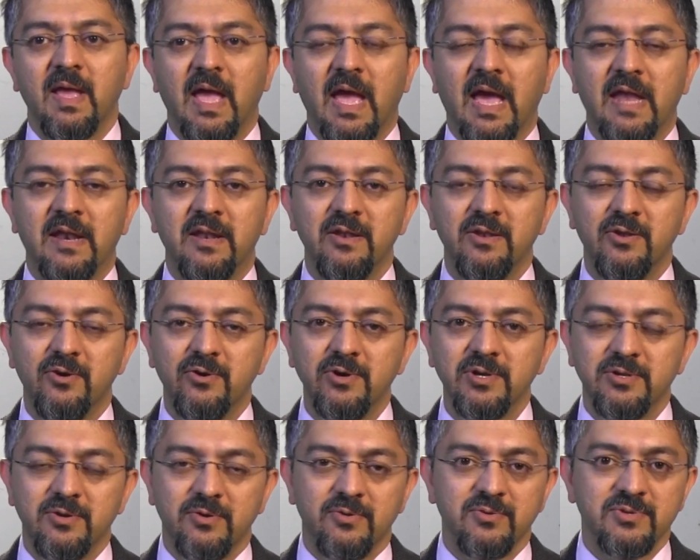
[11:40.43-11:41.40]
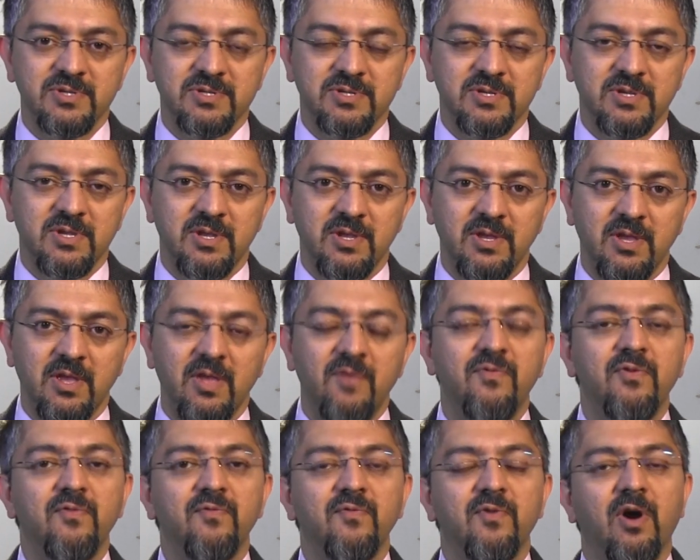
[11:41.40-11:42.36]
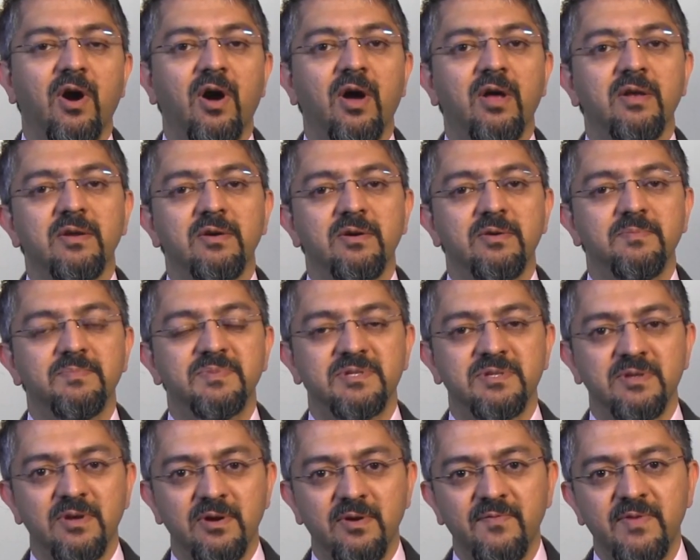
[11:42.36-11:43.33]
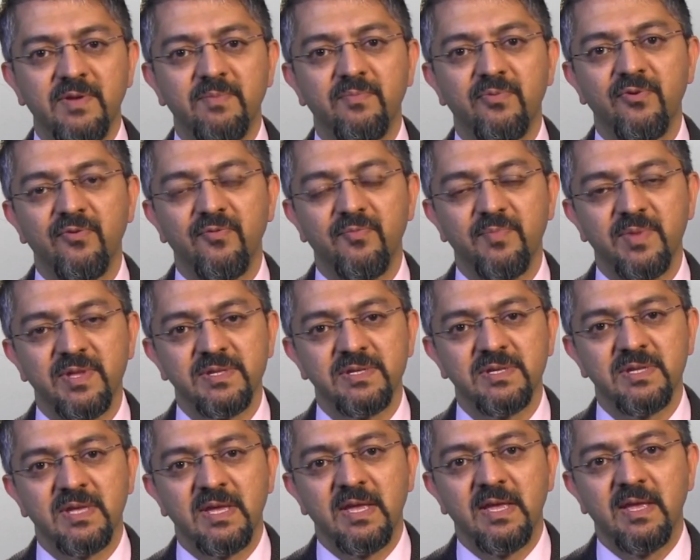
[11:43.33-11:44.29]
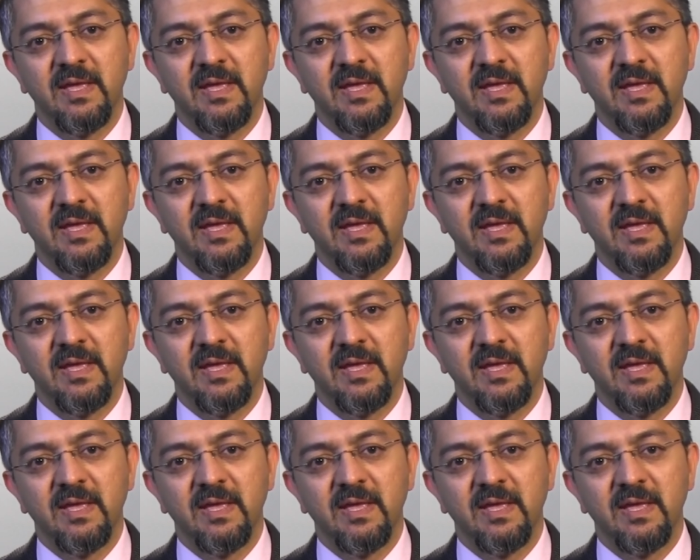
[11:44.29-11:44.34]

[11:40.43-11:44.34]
at a lower dose if you've got observed improvements